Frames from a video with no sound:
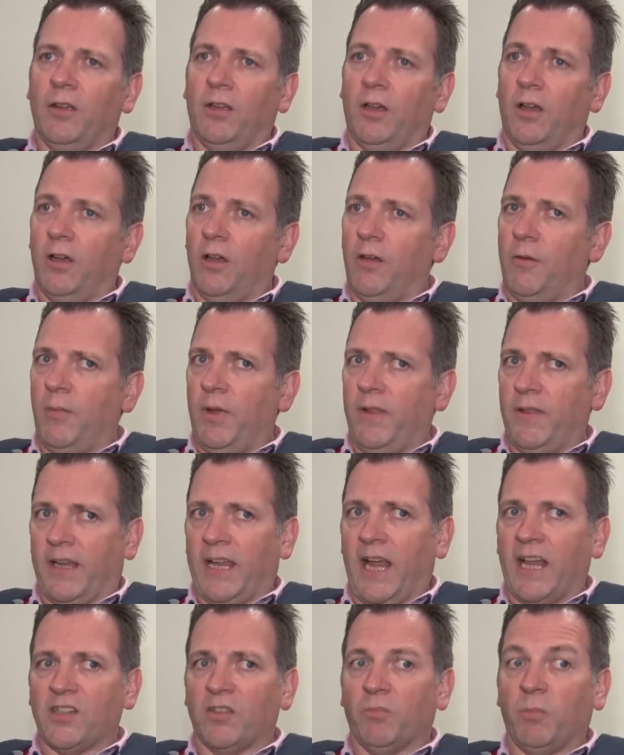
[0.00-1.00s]
In the
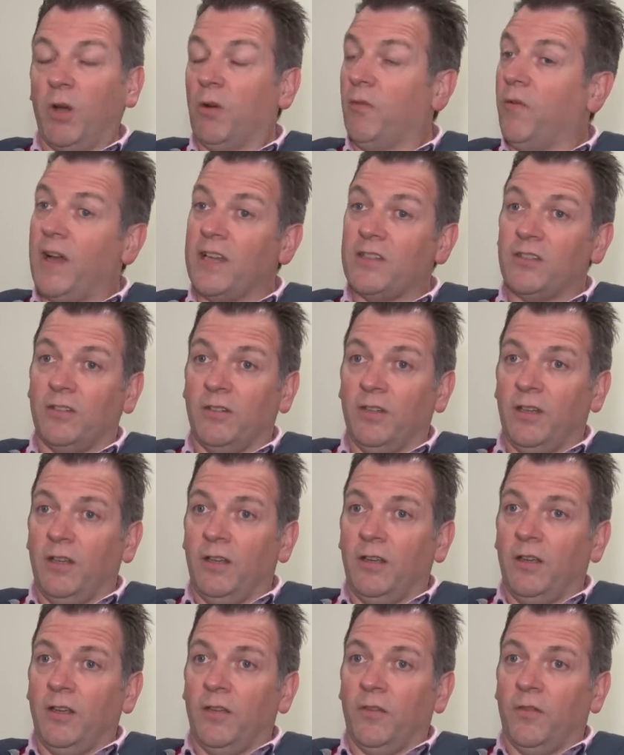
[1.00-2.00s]
case of Belfast,
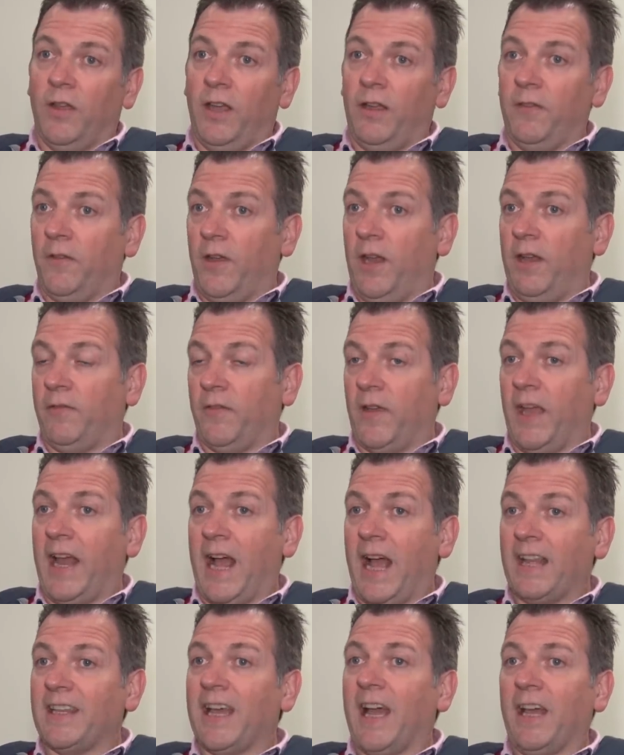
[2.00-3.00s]
if they
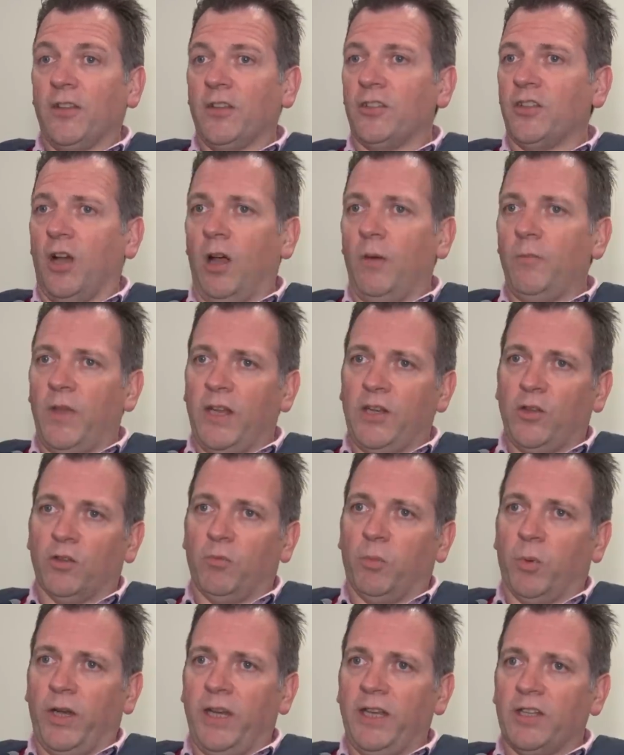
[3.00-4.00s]
had that at the time, they could
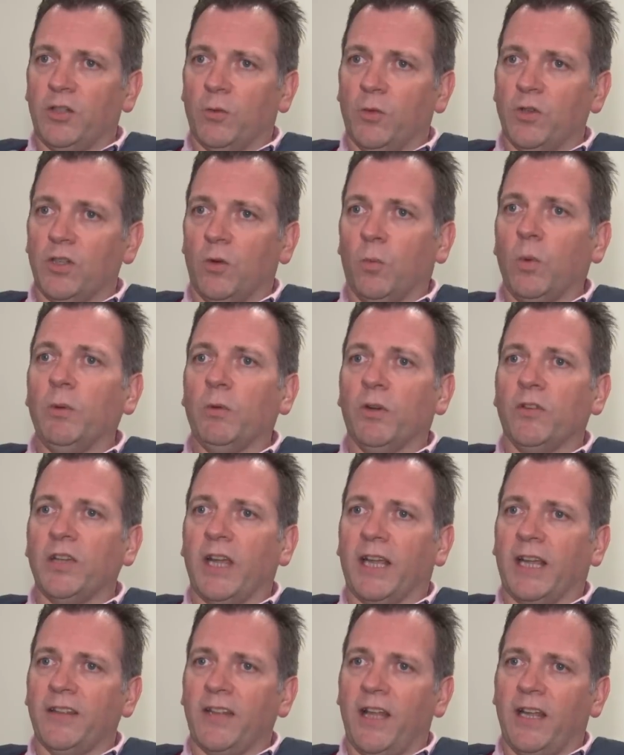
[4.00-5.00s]
have put it into us and we would have
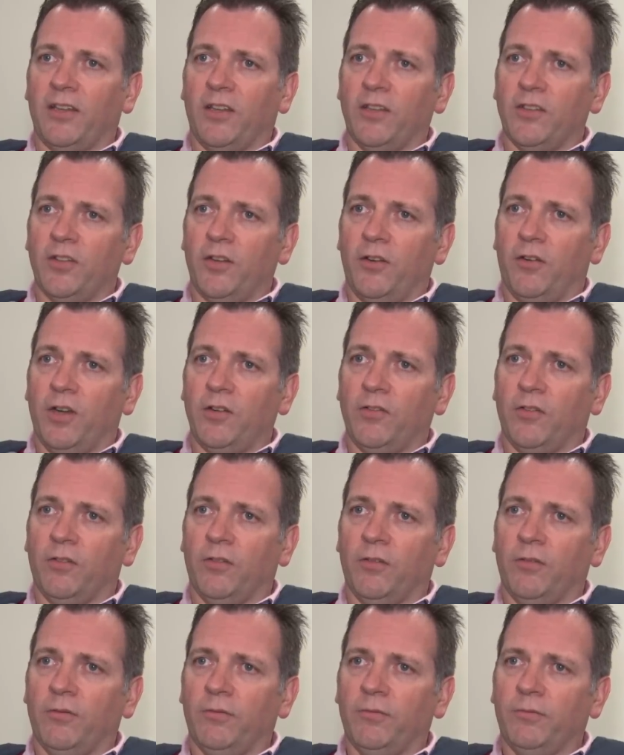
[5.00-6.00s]
taken that into consideration.